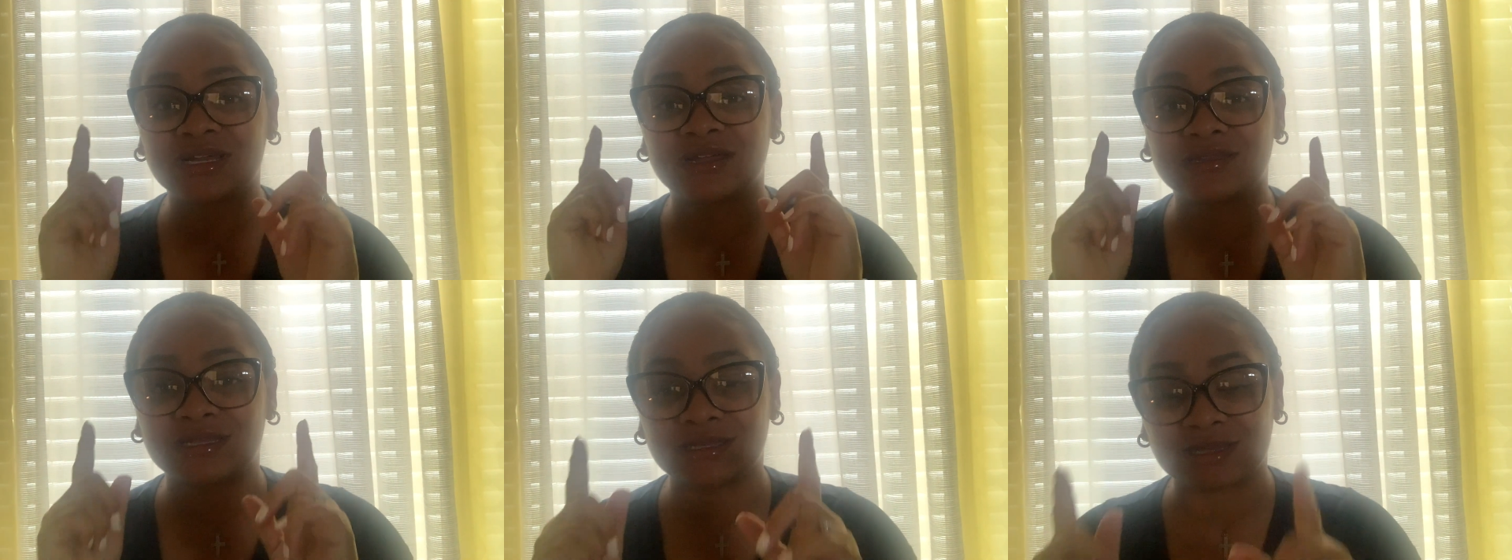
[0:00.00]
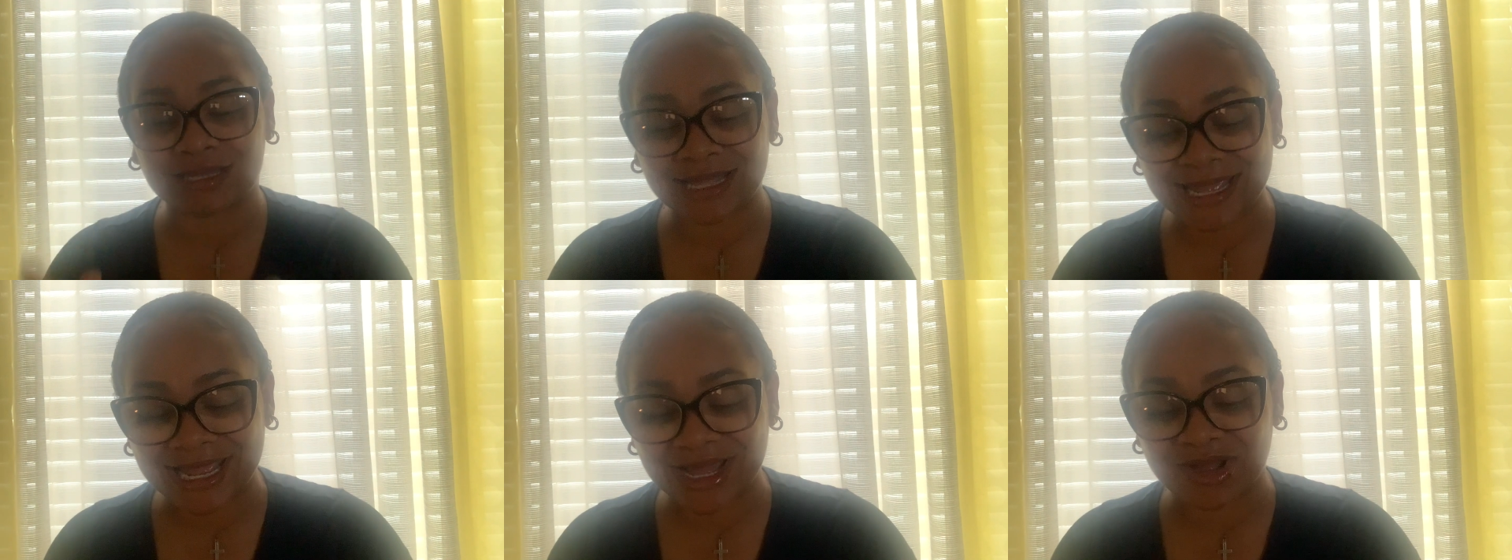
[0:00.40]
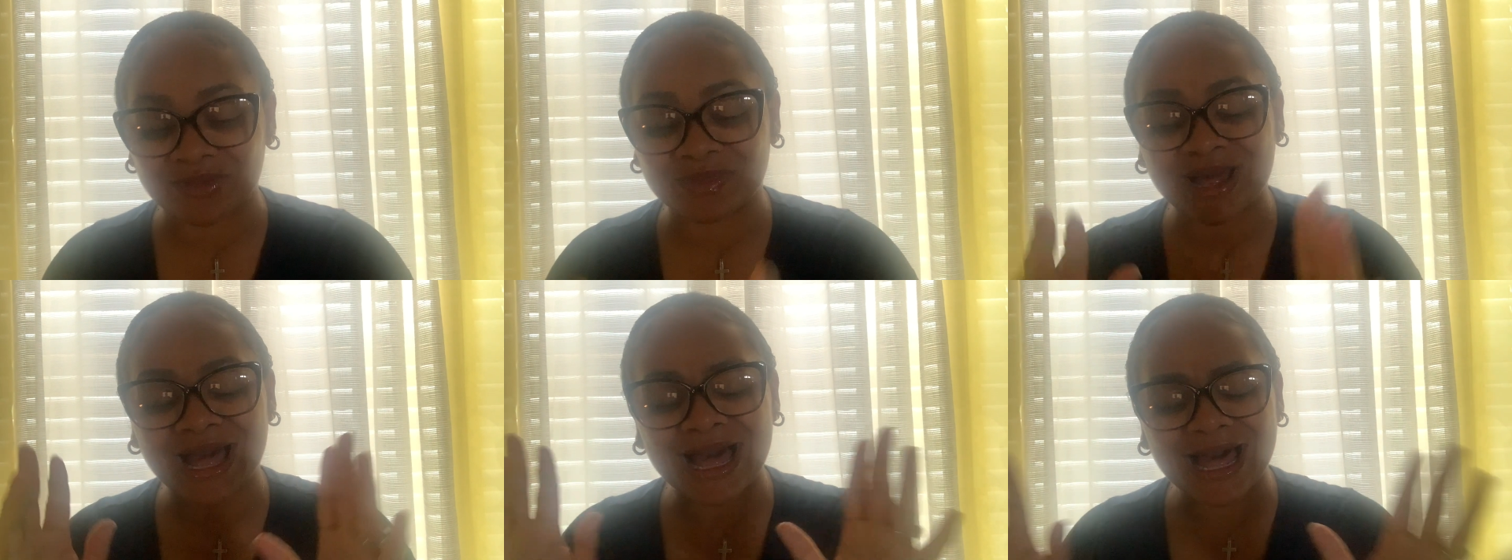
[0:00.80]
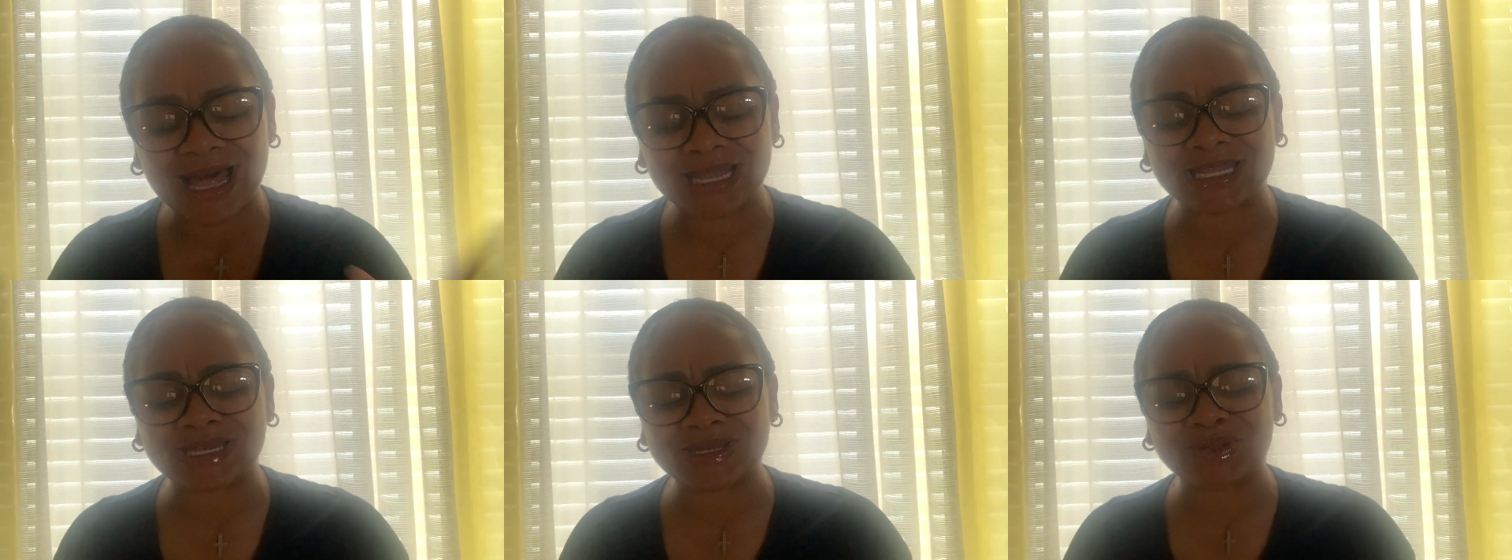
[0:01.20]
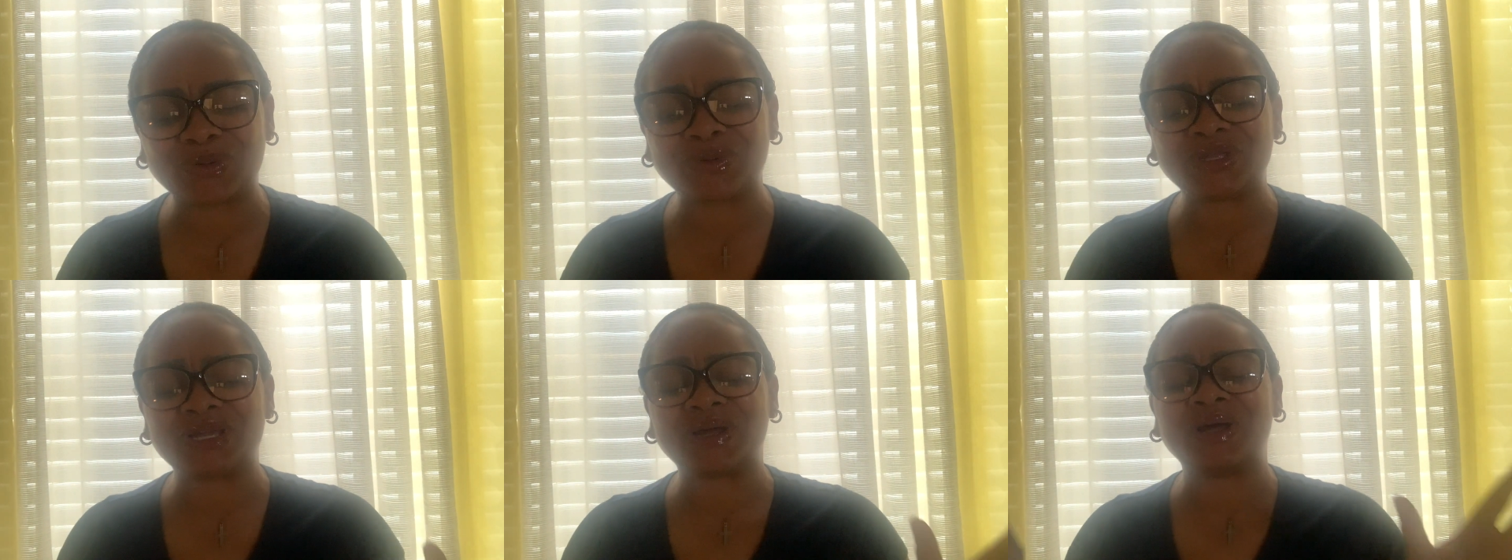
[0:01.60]
of the Lamb.
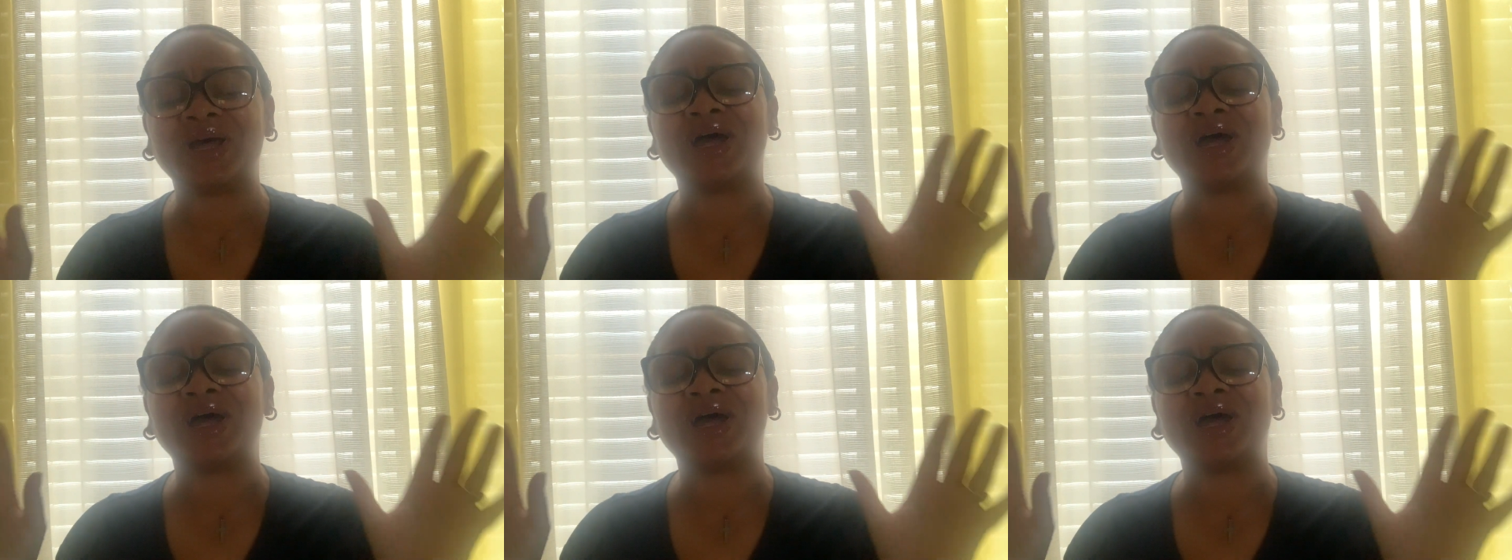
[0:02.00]
Hallelujah.